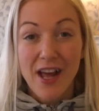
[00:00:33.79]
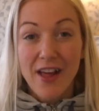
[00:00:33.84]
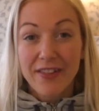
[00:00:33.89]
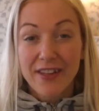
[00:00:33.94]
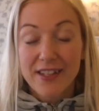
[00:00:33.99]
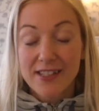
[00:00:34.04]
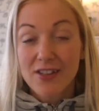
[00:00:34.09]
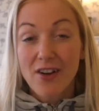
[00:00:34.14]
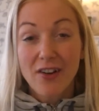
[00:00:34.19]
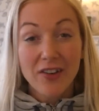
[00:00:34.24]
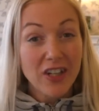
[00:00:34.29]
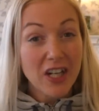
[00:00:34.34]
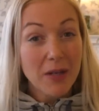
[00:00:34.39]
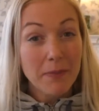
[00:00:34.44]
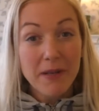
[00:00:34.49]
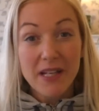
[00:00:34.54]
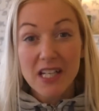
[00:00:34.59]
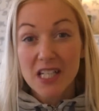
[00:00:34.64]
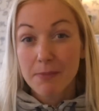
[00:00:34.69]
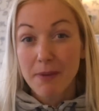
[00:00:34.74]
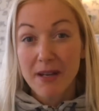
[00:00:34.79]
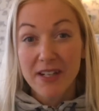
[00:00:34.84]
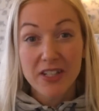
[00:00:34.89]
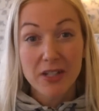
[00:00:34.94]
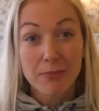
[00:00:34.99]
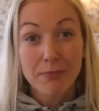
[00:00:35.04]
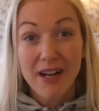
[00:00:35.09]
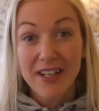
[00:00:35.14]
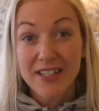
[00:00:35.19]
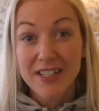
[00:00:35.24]
There's not going to be a
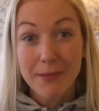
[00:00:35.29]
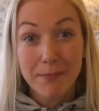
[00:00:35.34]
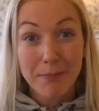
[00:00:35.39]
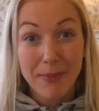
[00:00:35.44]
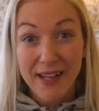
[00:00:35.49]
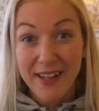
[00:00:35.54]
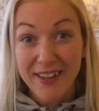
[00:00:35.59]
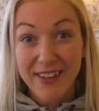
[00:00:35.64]
special magic pill